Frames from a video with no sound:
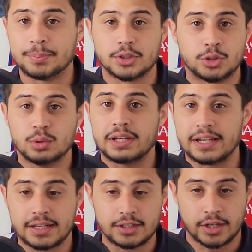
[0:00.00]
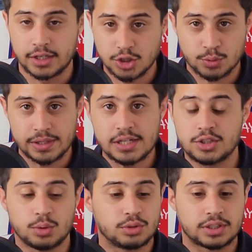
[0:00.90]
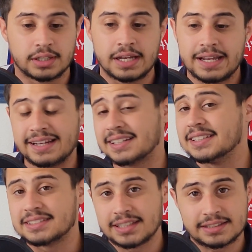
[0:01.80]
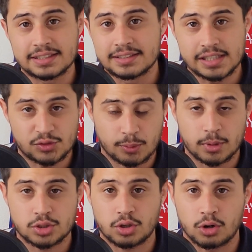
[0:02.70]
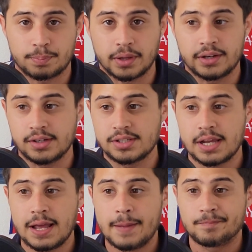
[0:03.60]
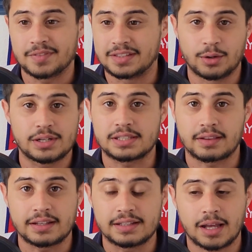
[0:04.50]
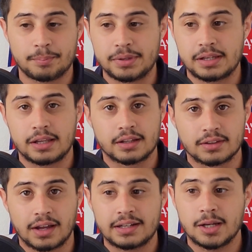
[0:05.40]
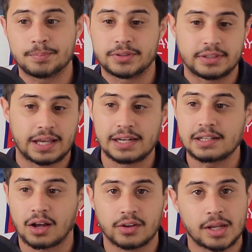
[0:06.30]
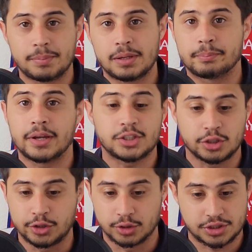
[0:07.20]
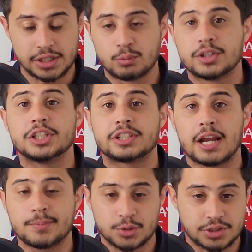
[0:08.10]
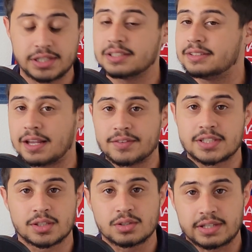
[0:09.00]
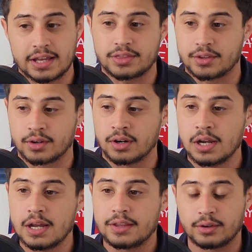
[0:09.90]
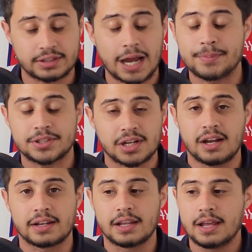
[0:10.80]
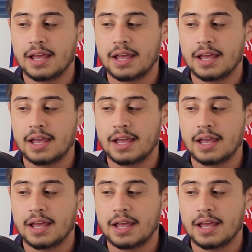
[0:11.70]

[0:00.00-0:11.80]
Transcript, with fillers: But due to in- injuries, due to inconsistencies from our star players, Darius Slayton not being in the lineup, Kenny Golladay being benched, you're seeing Richie James, you're seeing David Sills get their their time to shine.